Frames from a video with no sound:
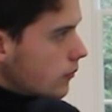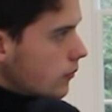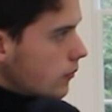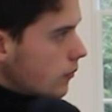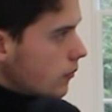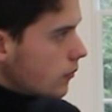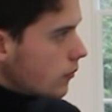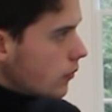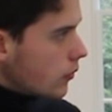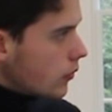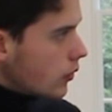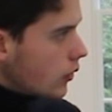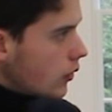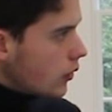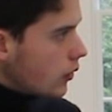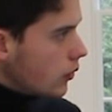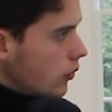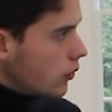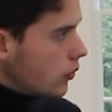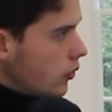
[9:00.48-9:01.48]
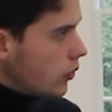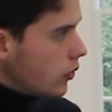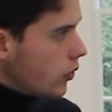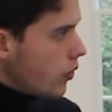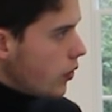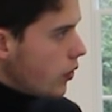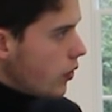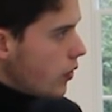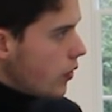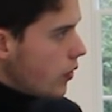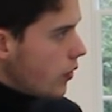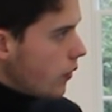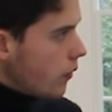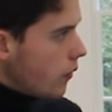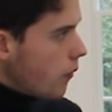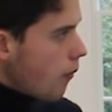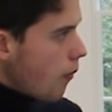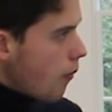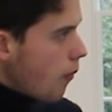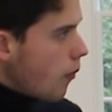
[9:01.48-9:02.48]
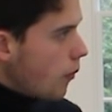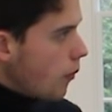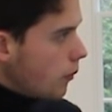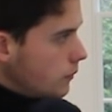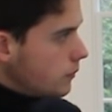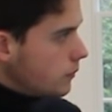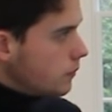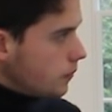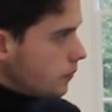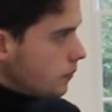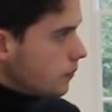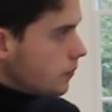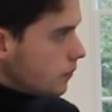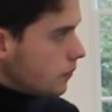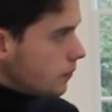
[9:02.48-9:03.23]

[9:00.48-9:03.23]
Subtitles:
(not speaking)